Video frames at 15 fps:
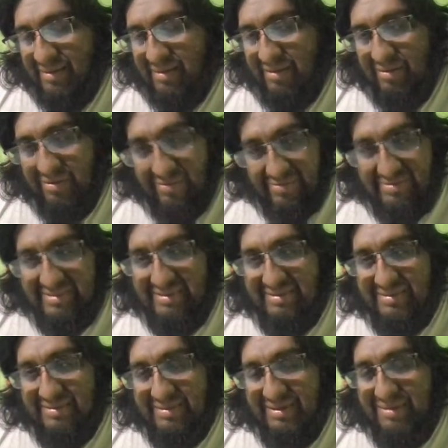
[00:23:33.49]

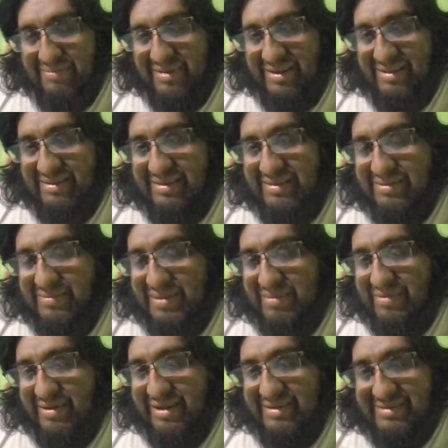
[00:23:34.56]
losing the ability to
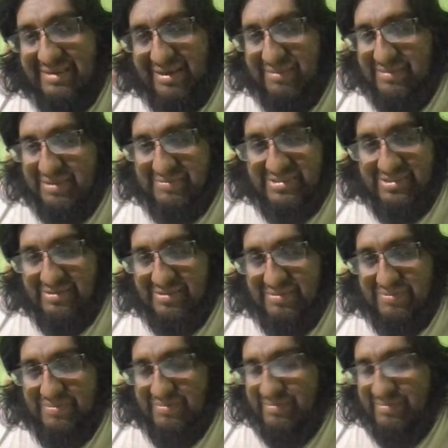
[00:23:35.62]
memorize. I'm not sure.